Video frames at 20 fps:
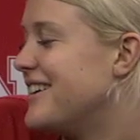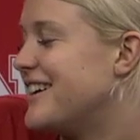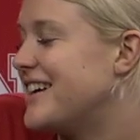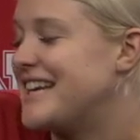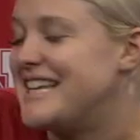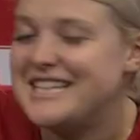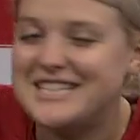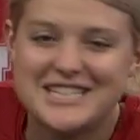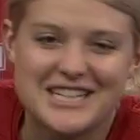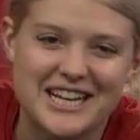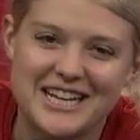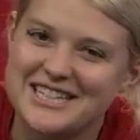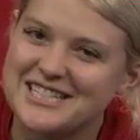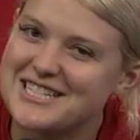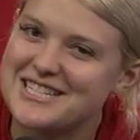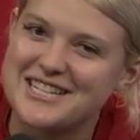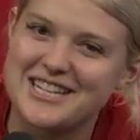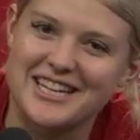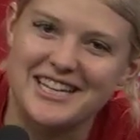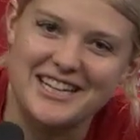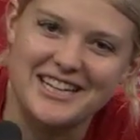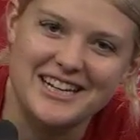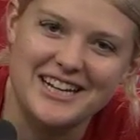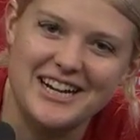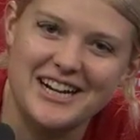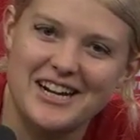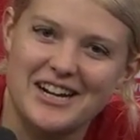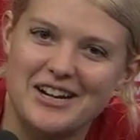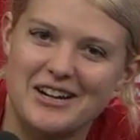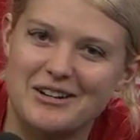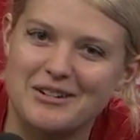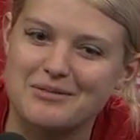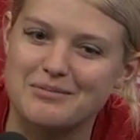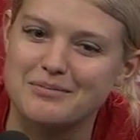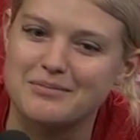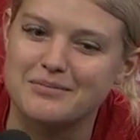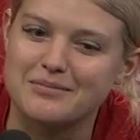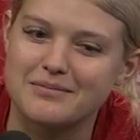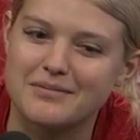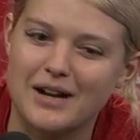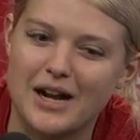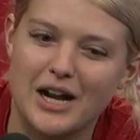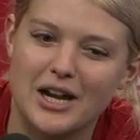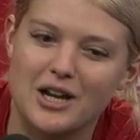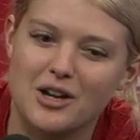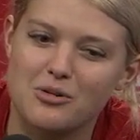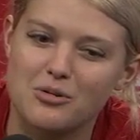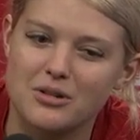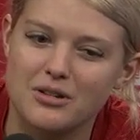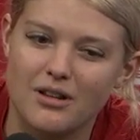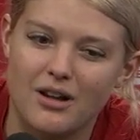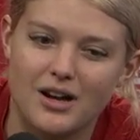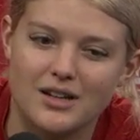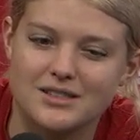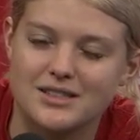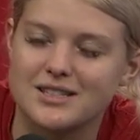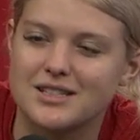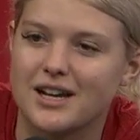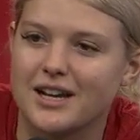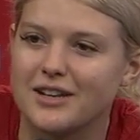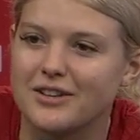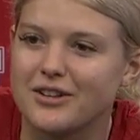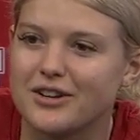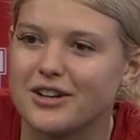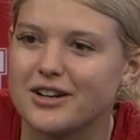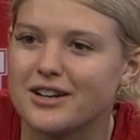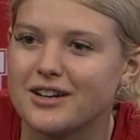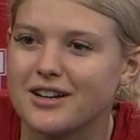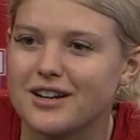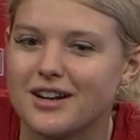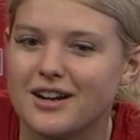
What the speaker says: He changed it. I owe a lot to Tyler.